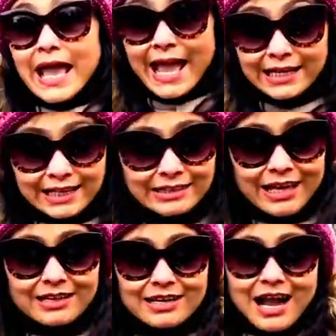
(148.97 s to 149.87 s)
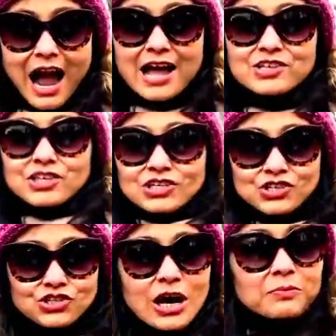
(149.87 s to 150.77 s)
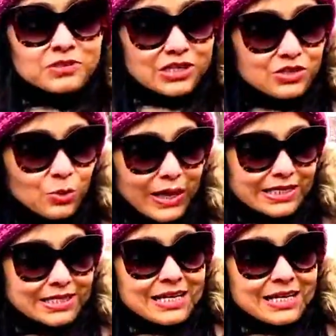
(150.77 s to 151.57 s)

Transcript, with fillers: anything, I just jumped into it.